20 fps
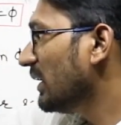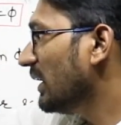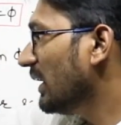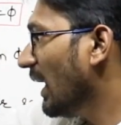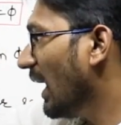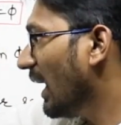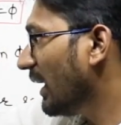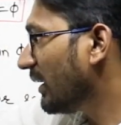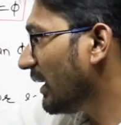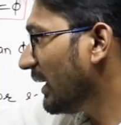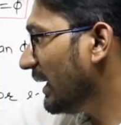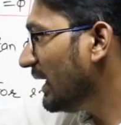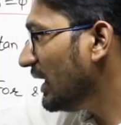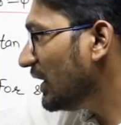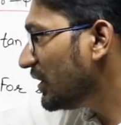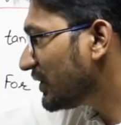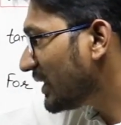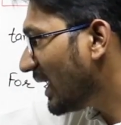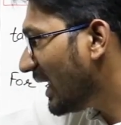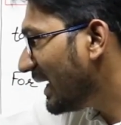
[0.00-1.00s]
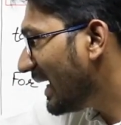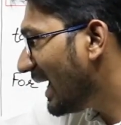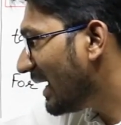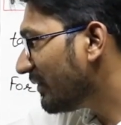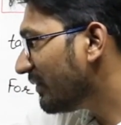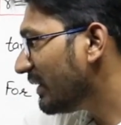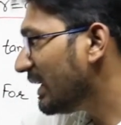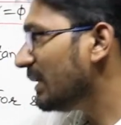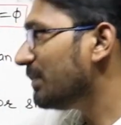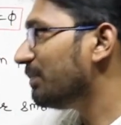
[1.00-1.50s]
at each and
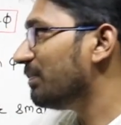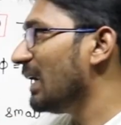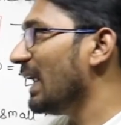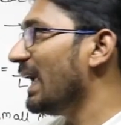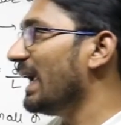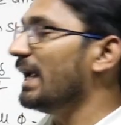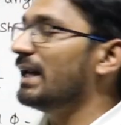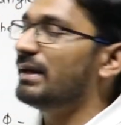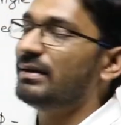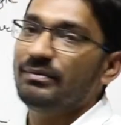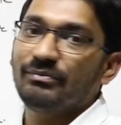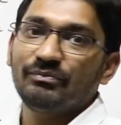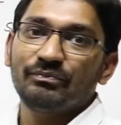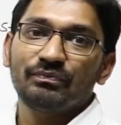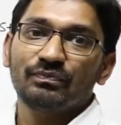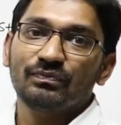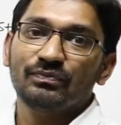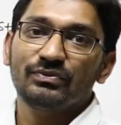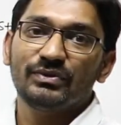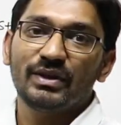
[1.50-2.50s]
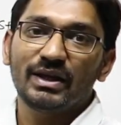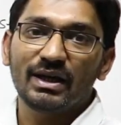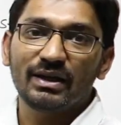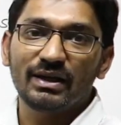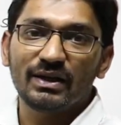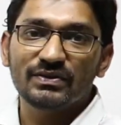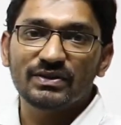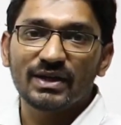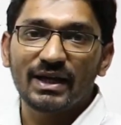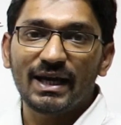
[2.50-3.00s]
every plane there
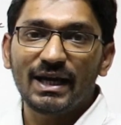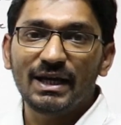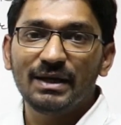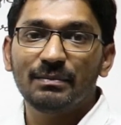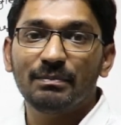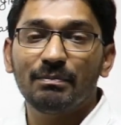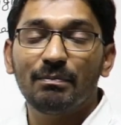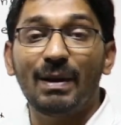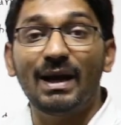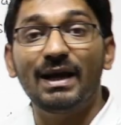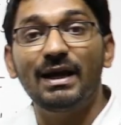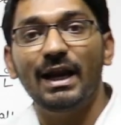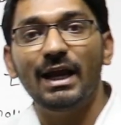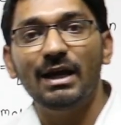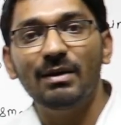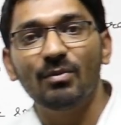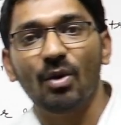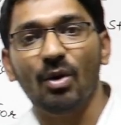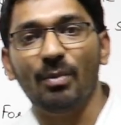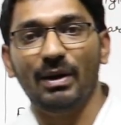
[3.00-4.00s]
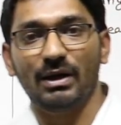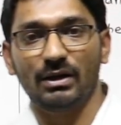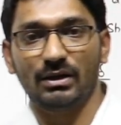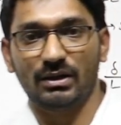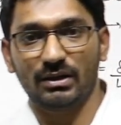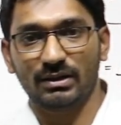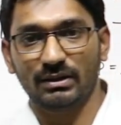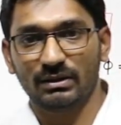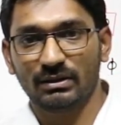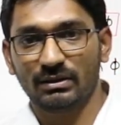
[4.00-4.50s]
is a bending
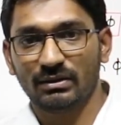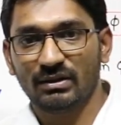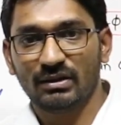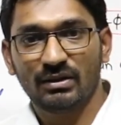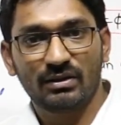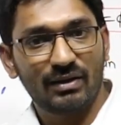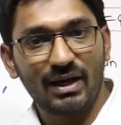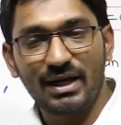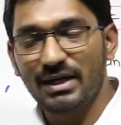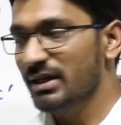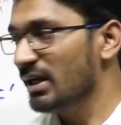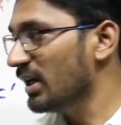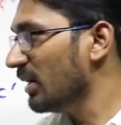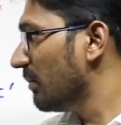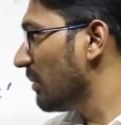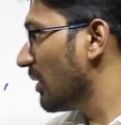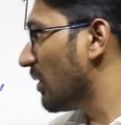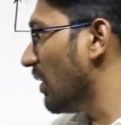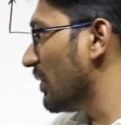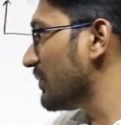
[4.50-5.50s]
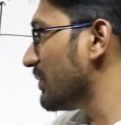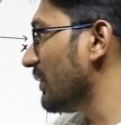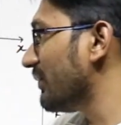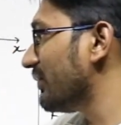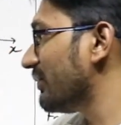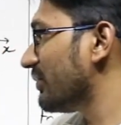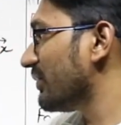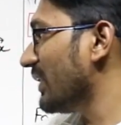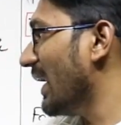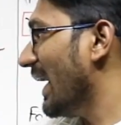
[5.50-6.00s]
moment. right? Because
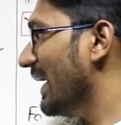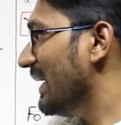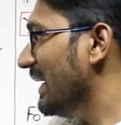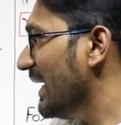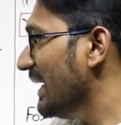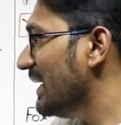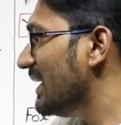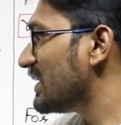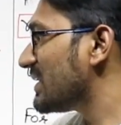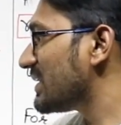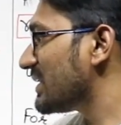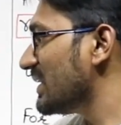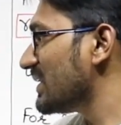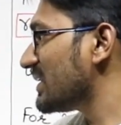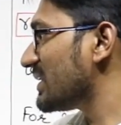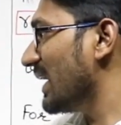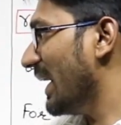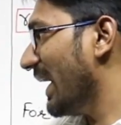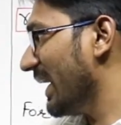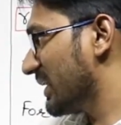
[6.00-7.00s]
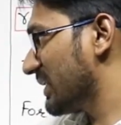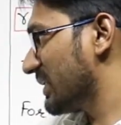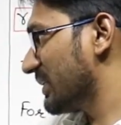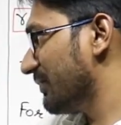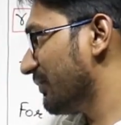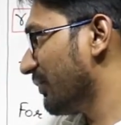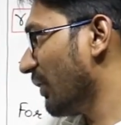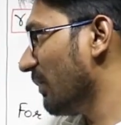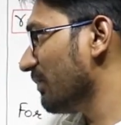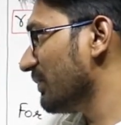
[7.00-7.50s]
of any distance x
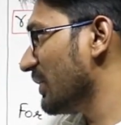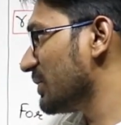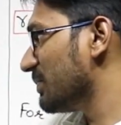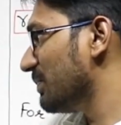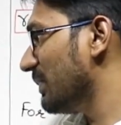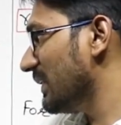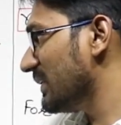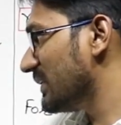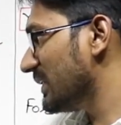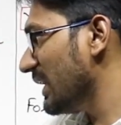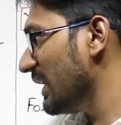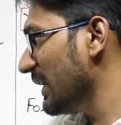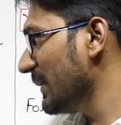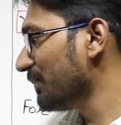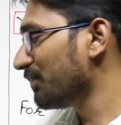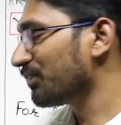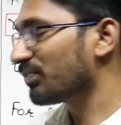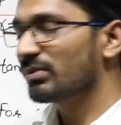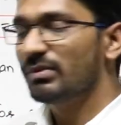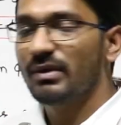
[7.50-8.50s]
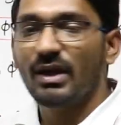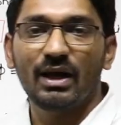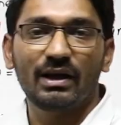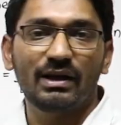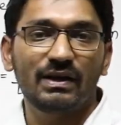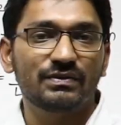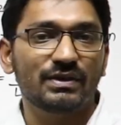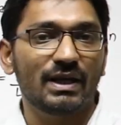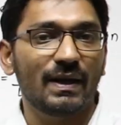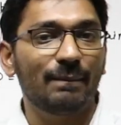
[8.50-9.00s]
from this BC, there
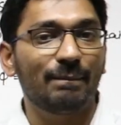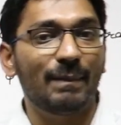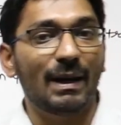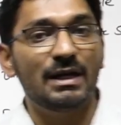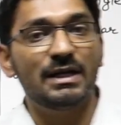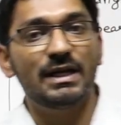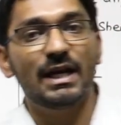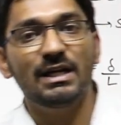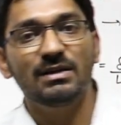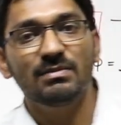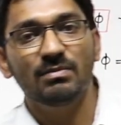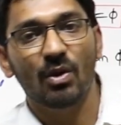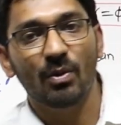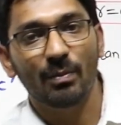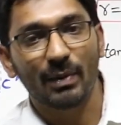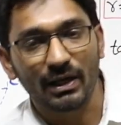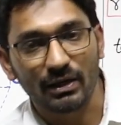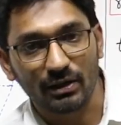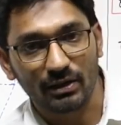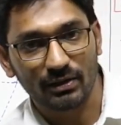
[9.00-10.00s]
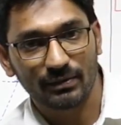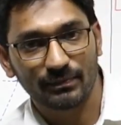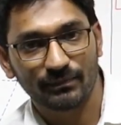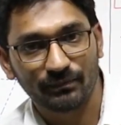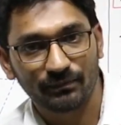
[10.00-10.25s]
is a bending moment.